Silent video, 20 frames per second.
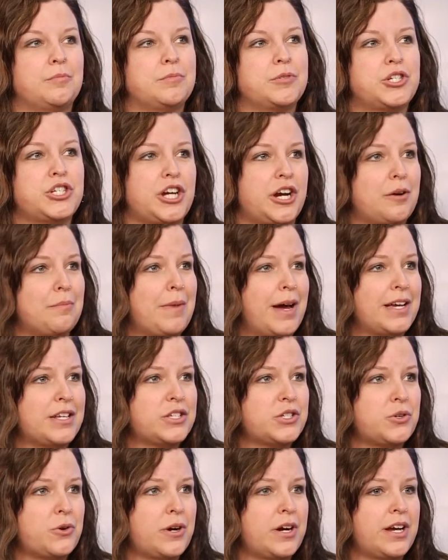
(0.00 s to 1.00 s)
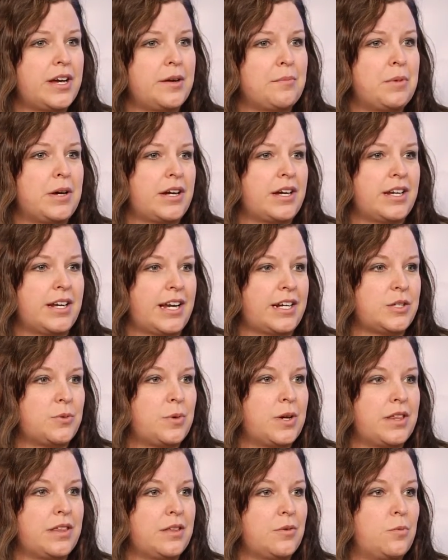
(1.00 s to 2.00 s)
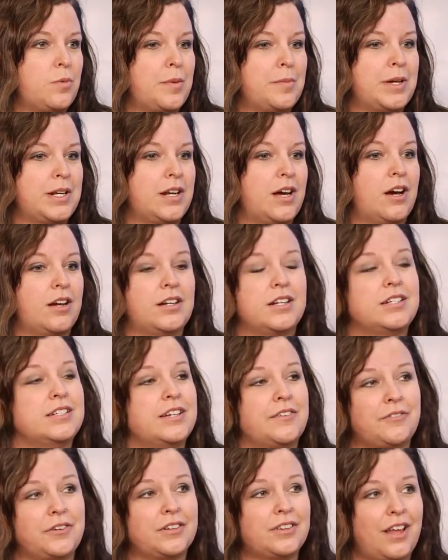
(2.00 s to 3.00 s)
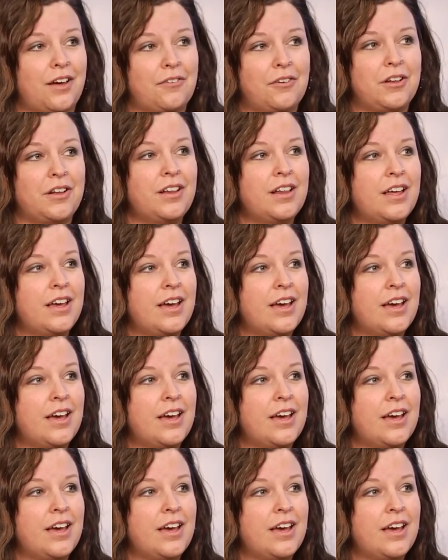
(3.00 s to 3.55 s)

share my story but connect with women on a different level.